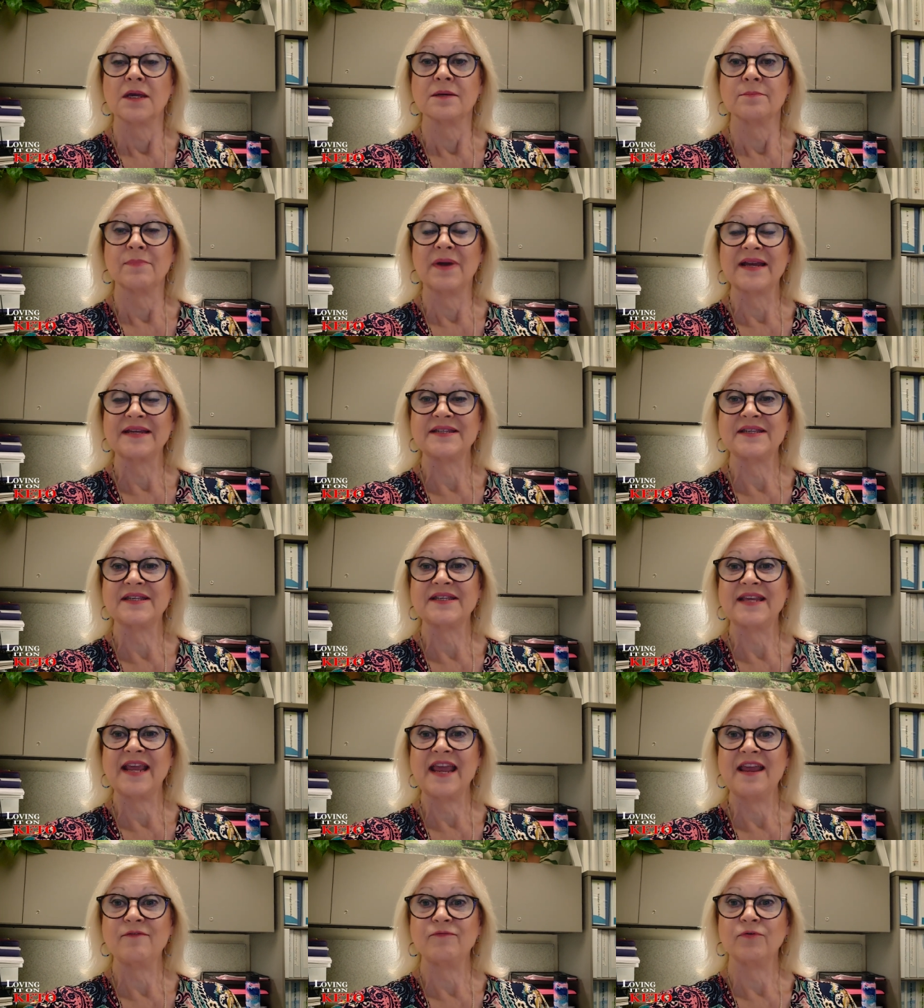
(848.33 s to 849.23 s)
my
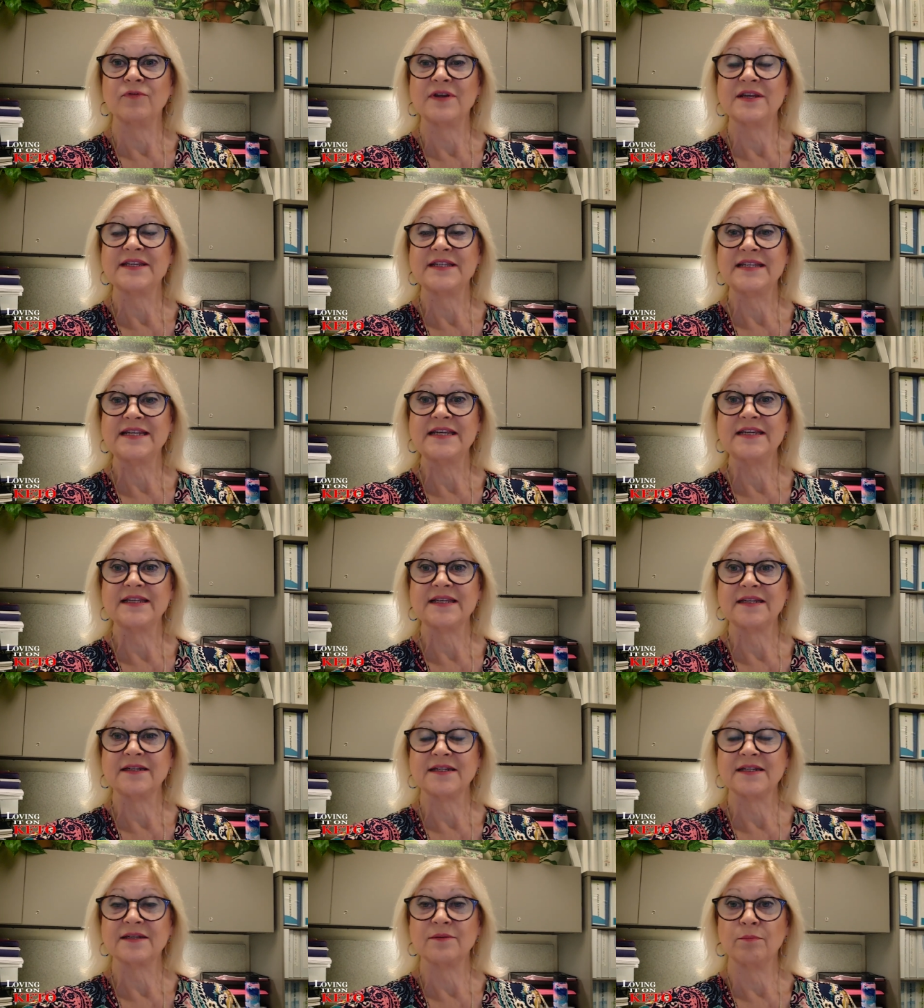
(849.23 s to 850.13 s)
savory
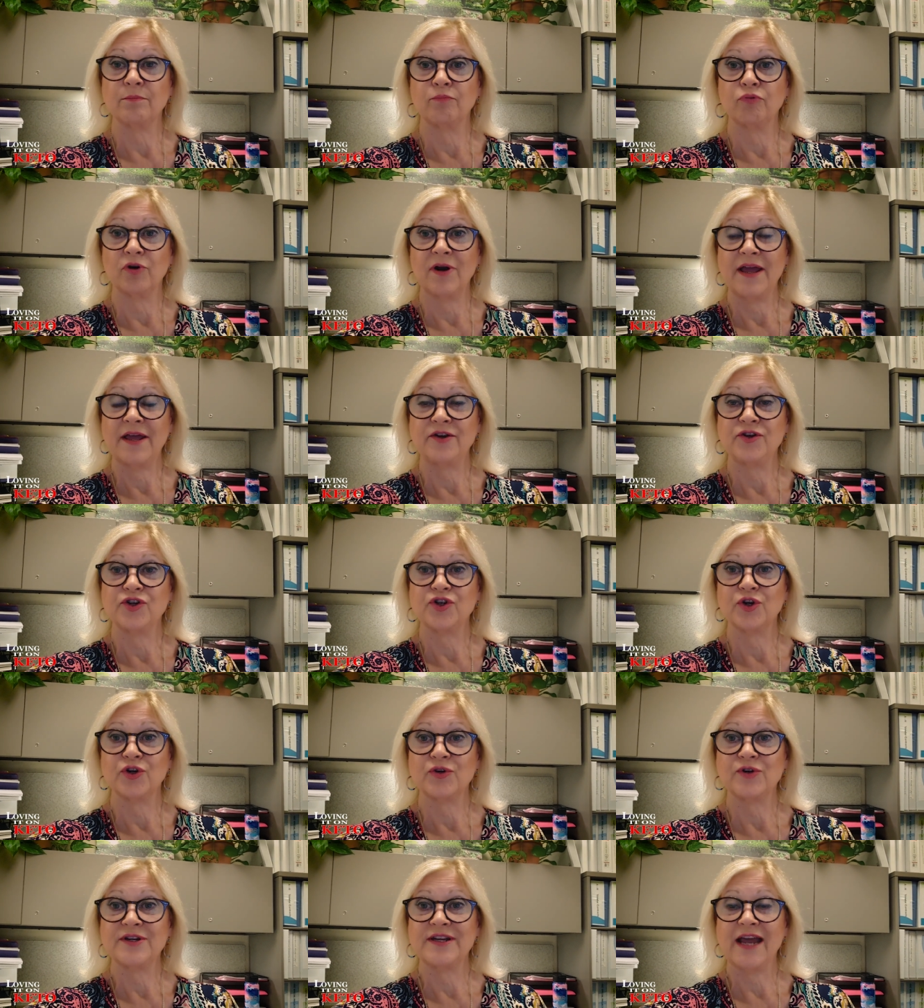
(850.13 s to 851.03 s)
seasoned bread
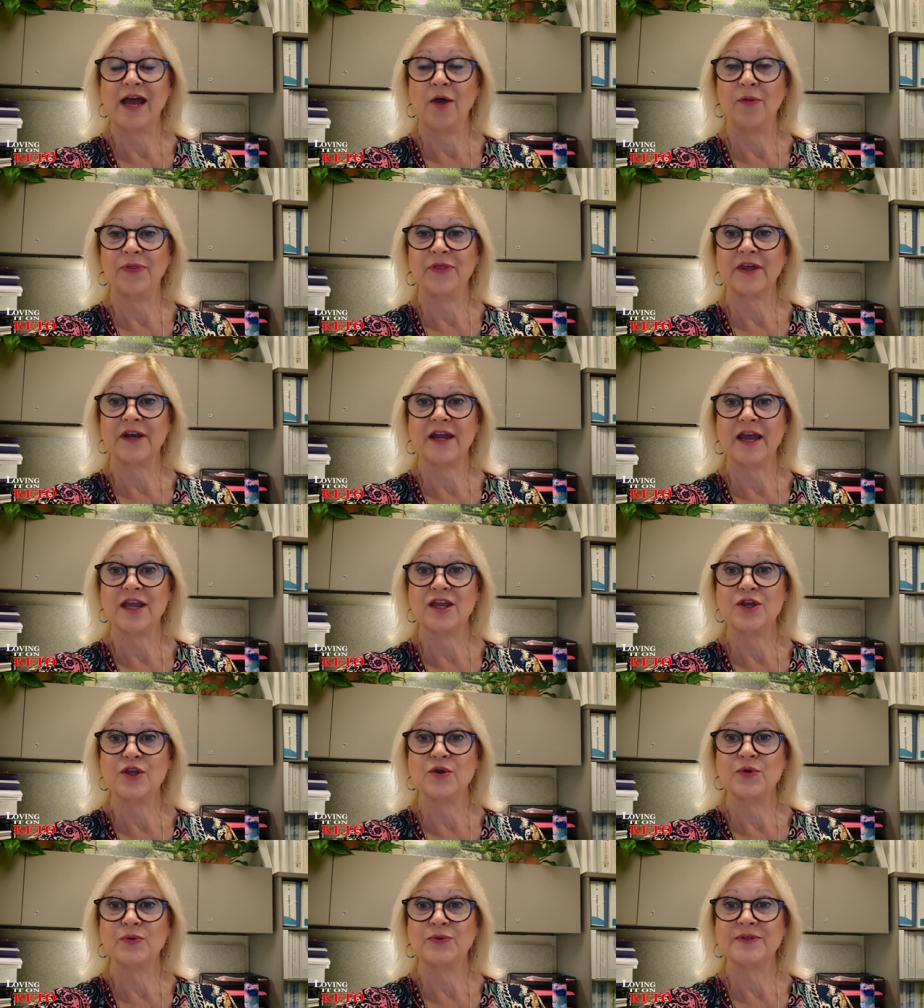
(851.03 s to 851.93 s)
turned out that I
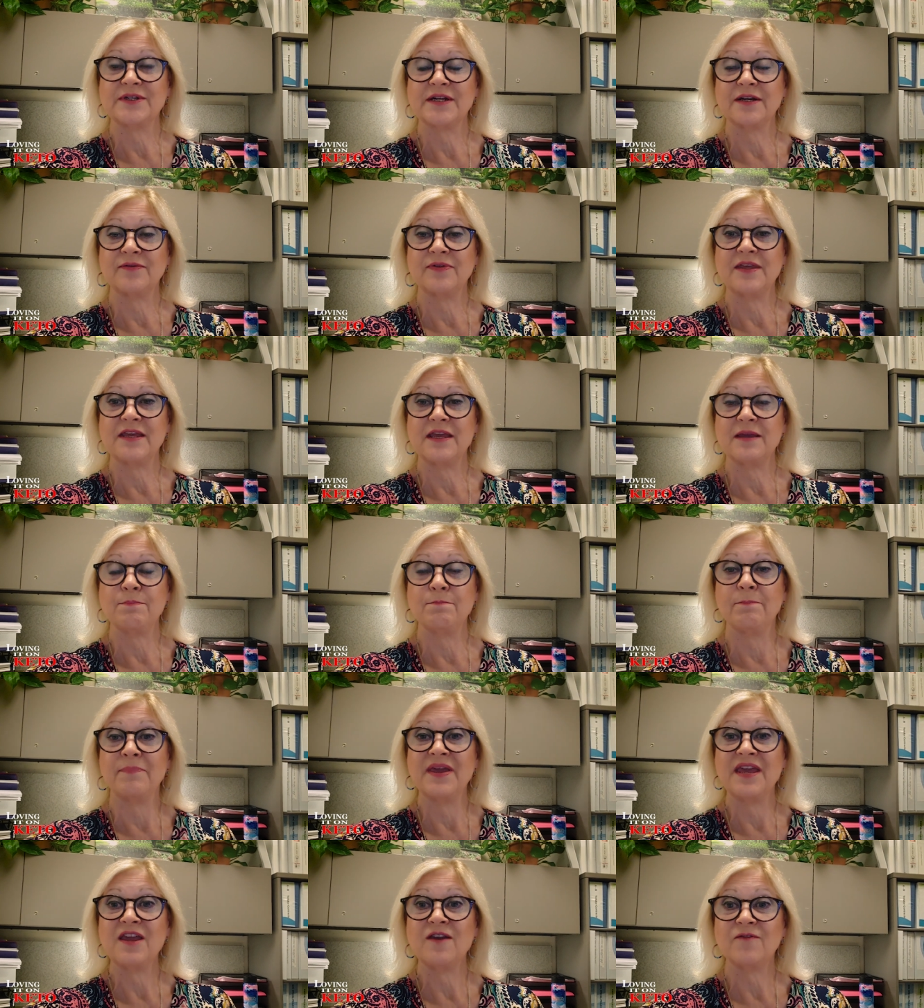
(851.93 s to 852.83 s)
used the
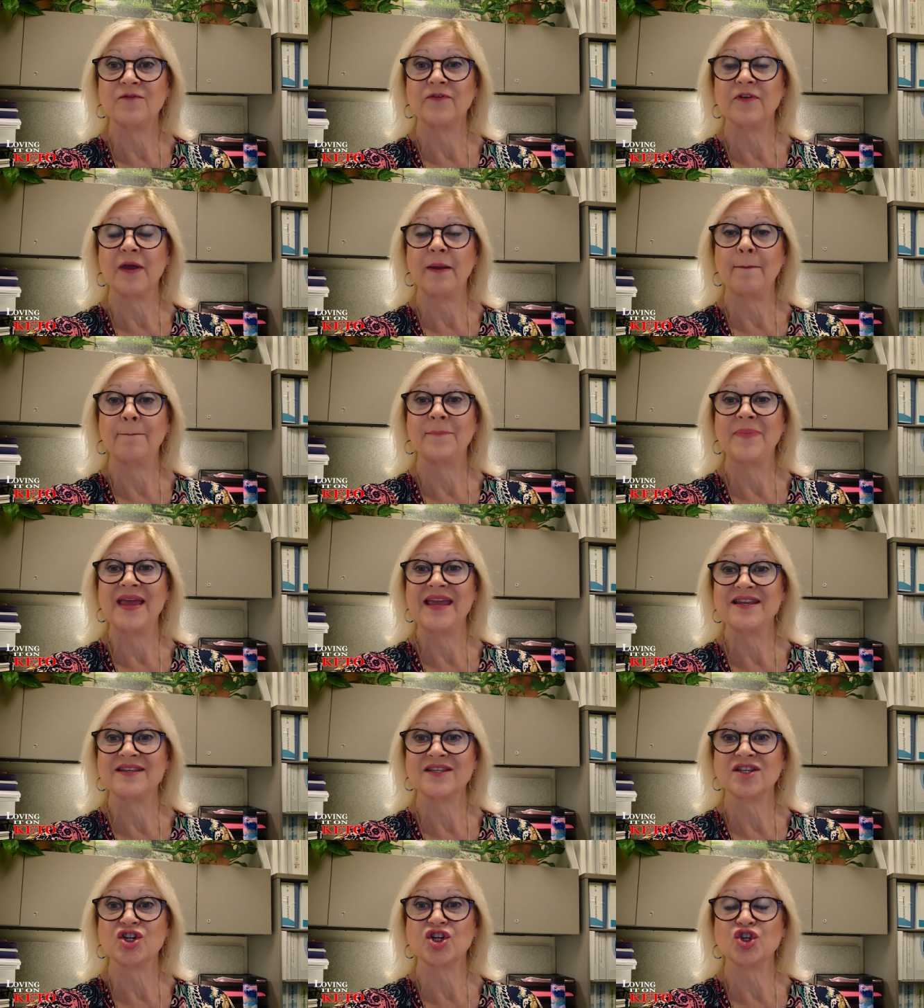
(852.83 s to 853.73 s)

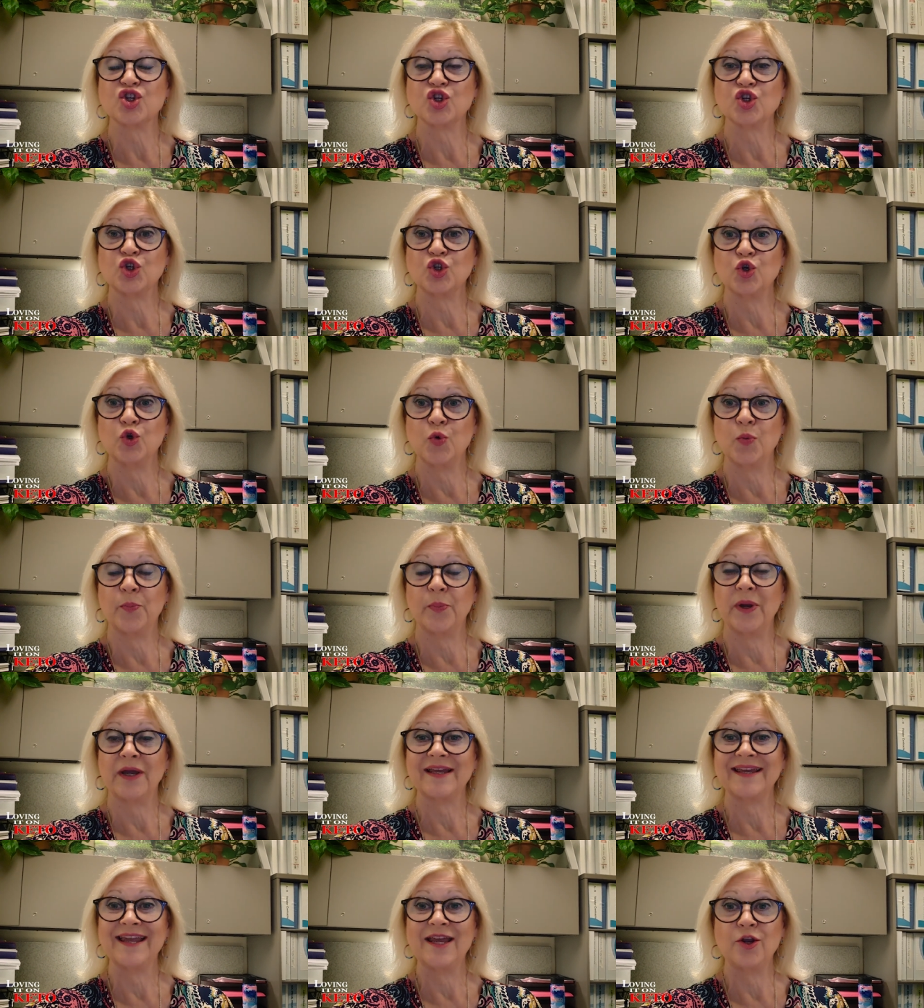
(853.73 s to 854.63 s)
beef-based soup
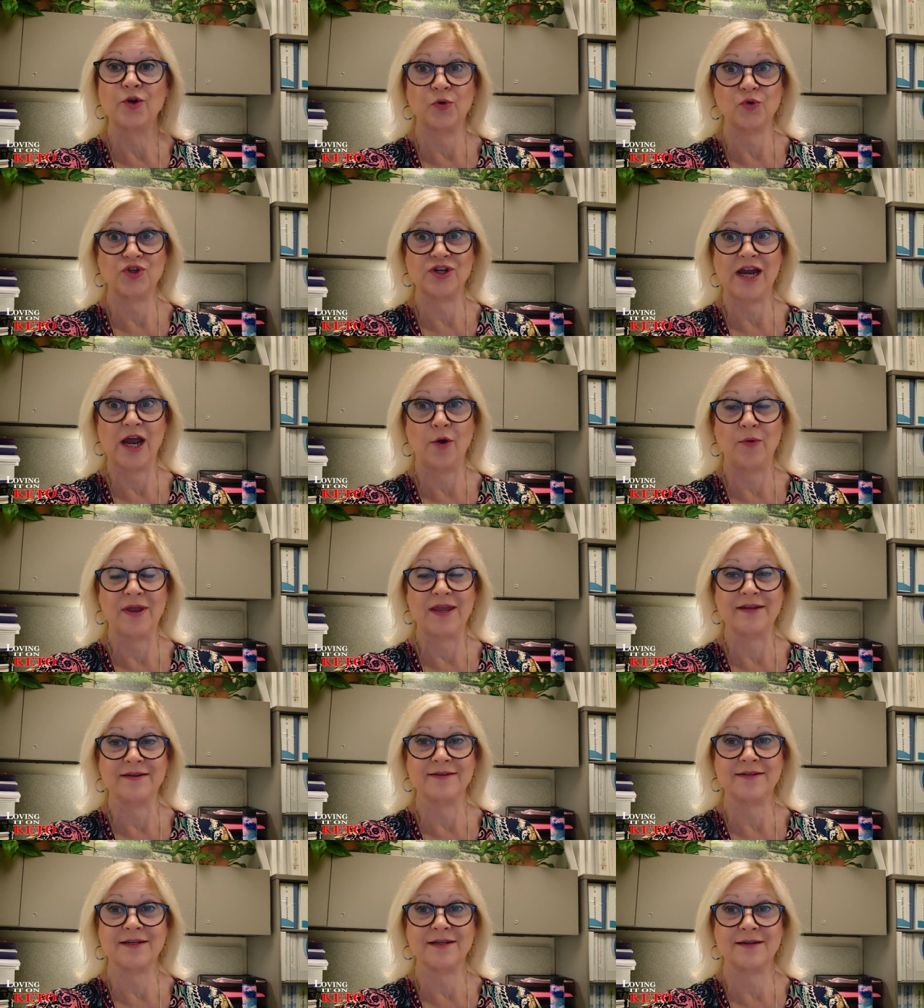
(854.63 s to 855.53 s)
Keto Chow
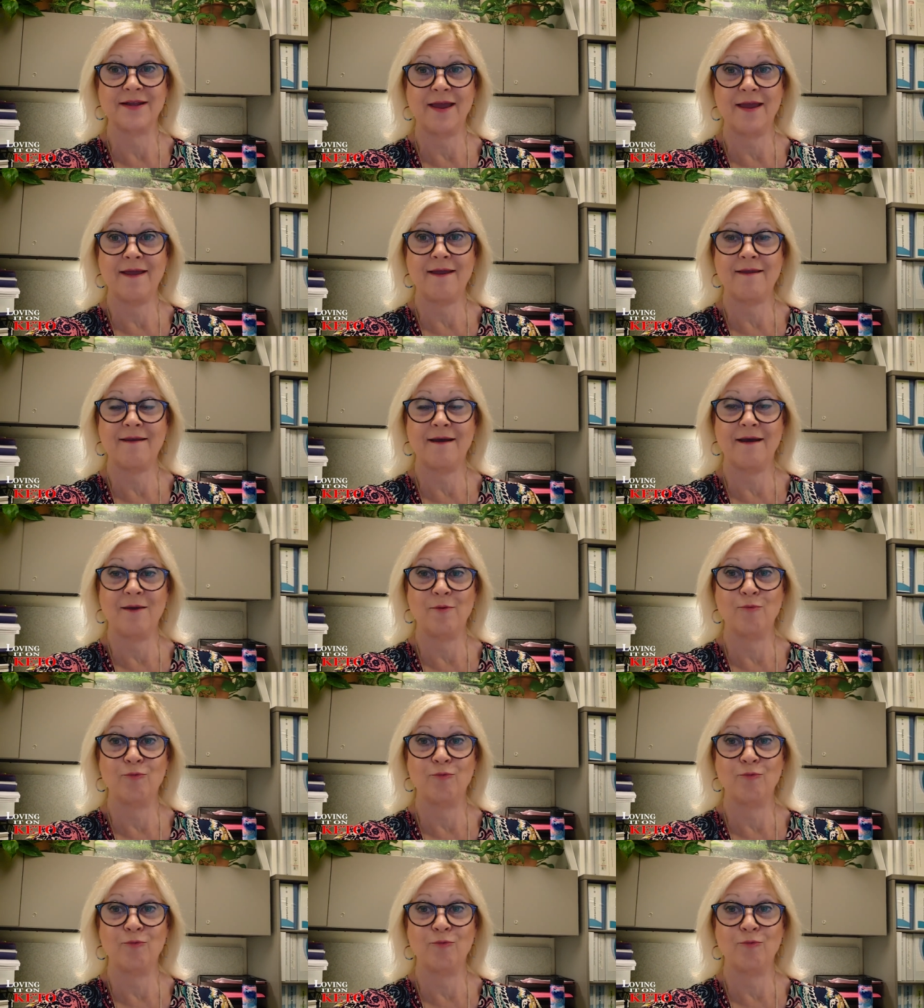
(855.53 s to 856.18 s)
in today. I